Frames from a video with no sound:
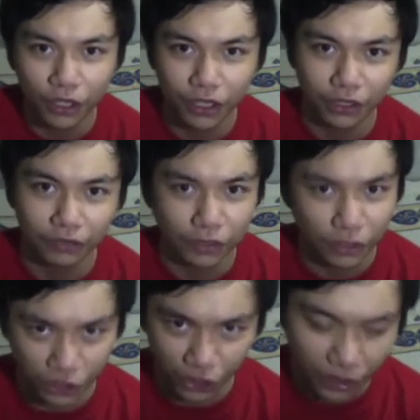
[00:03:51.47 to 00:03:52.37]
in the
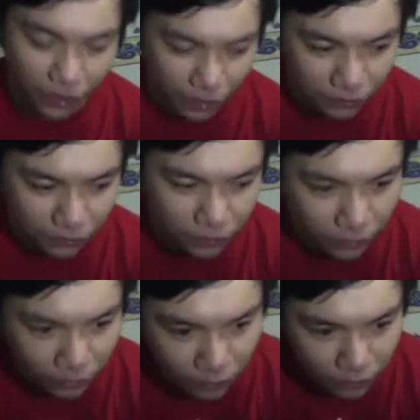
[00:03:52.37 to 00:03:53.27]
future.
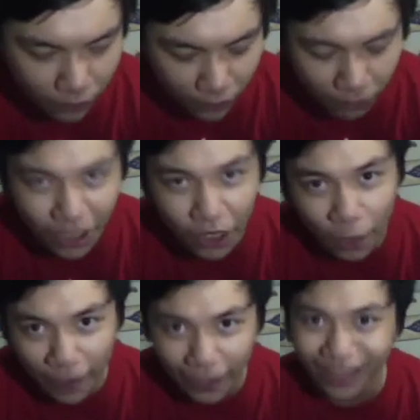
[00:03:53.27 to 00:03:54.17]
But I
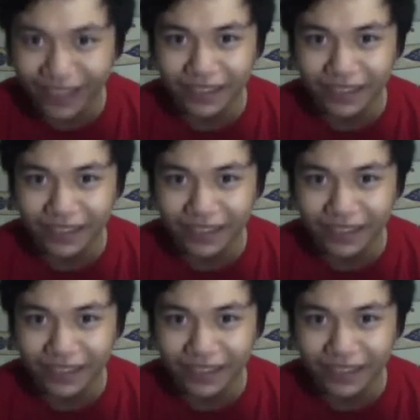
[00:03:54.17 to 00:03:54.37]
hope I can.